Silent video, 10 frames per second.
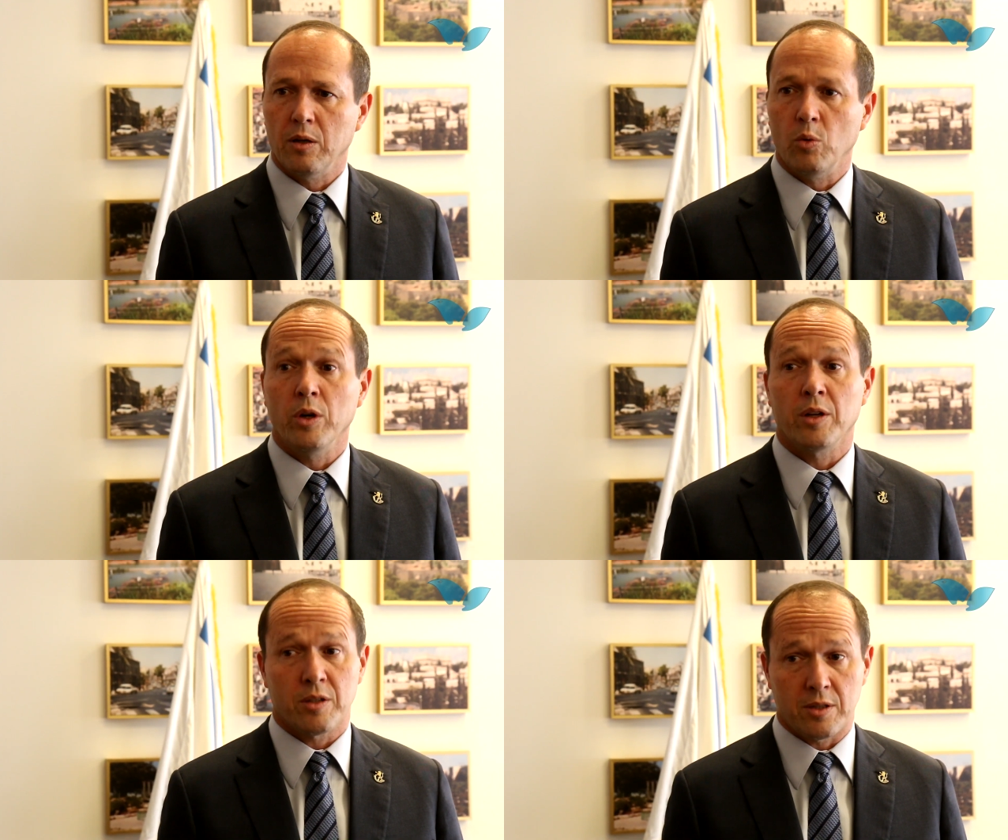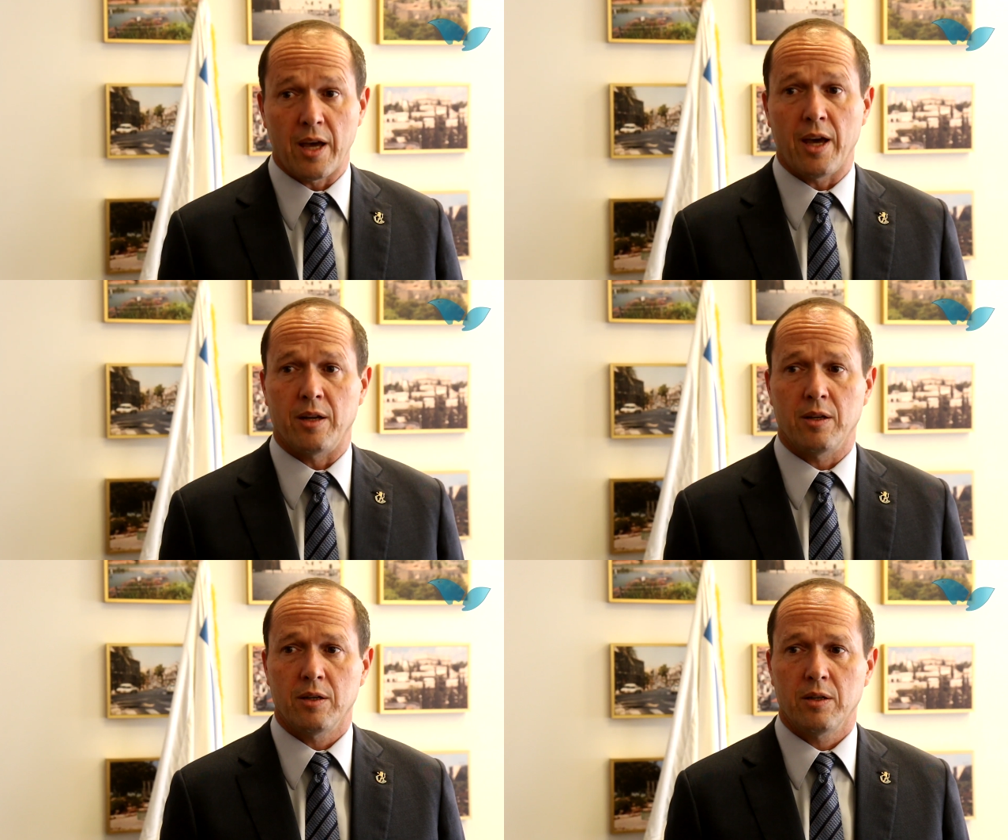we
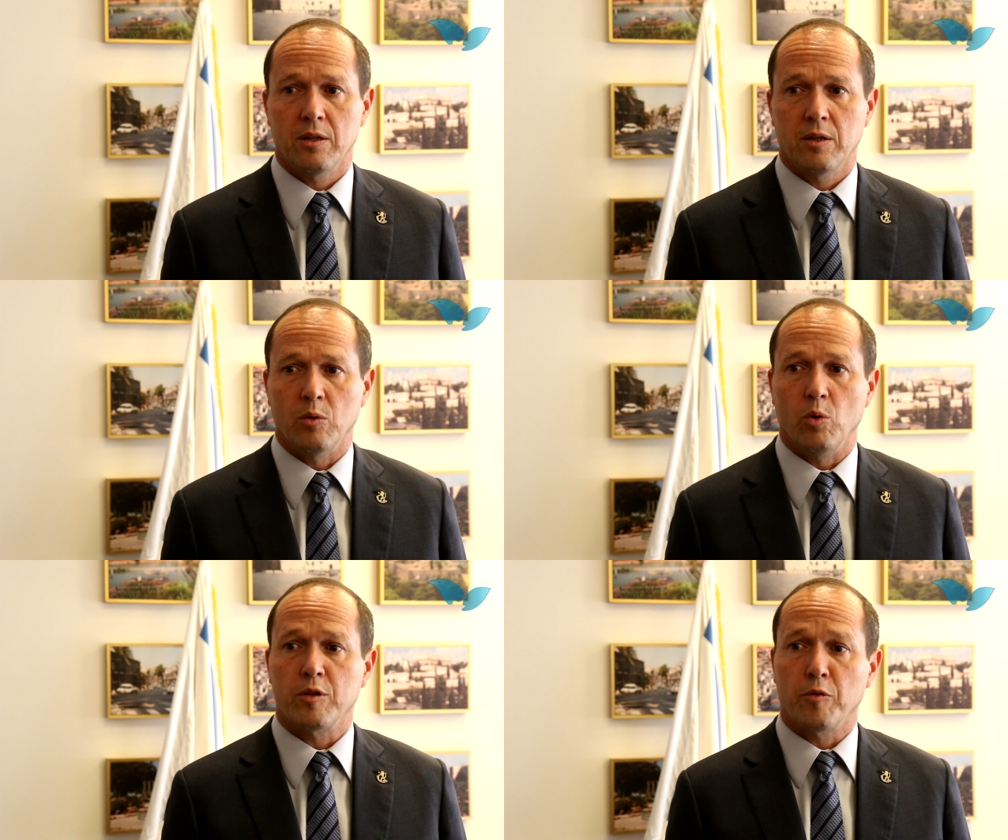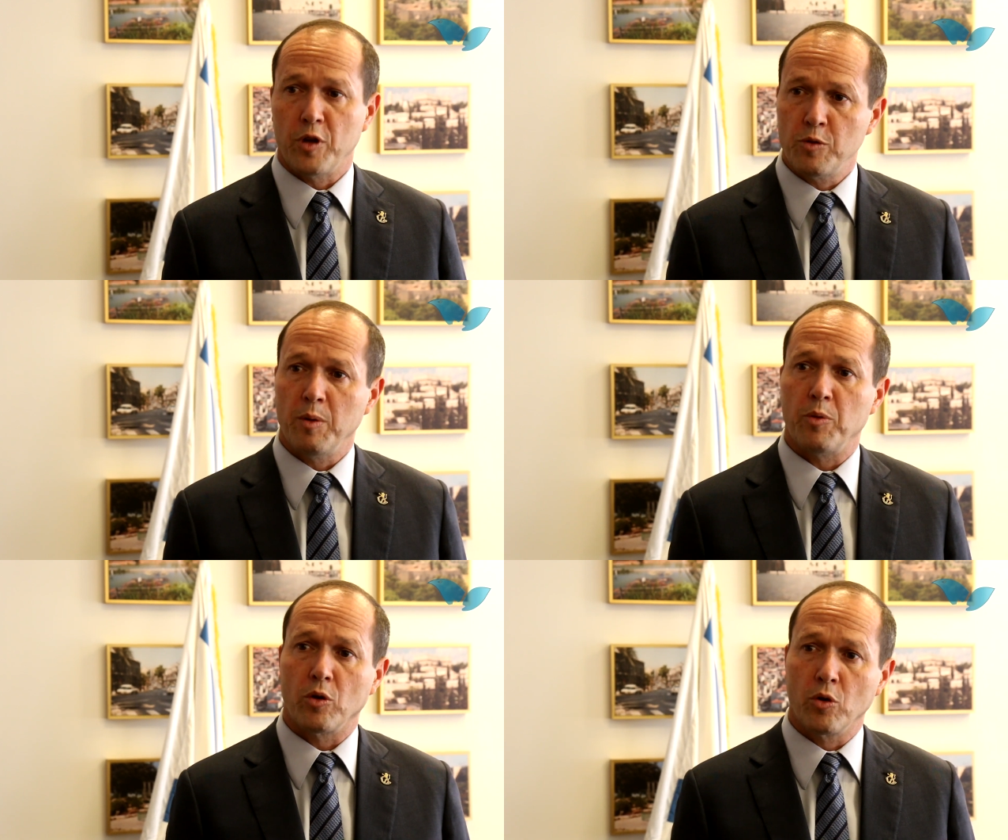understand what the French
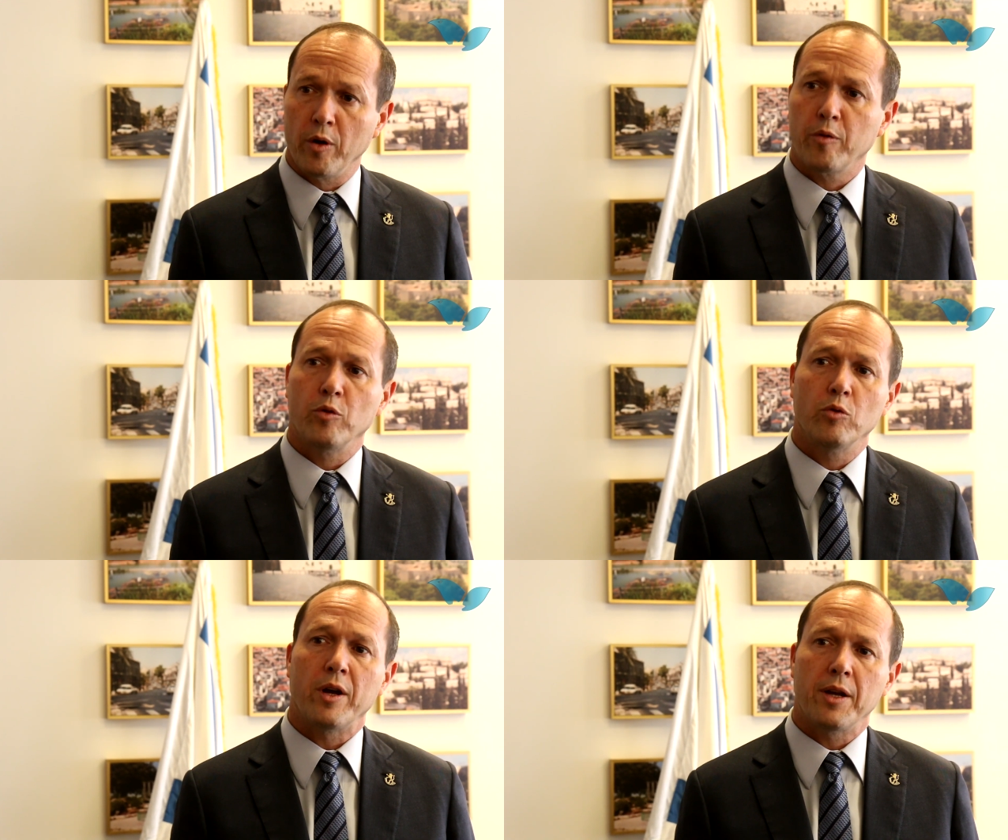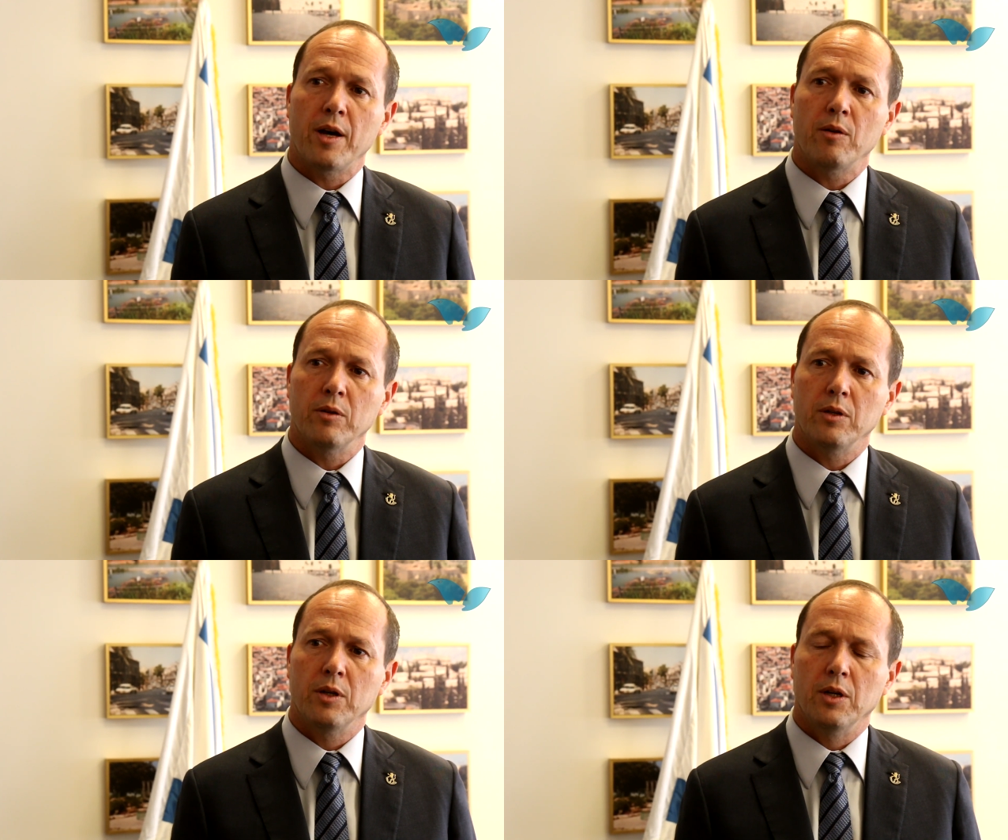people are going through right now.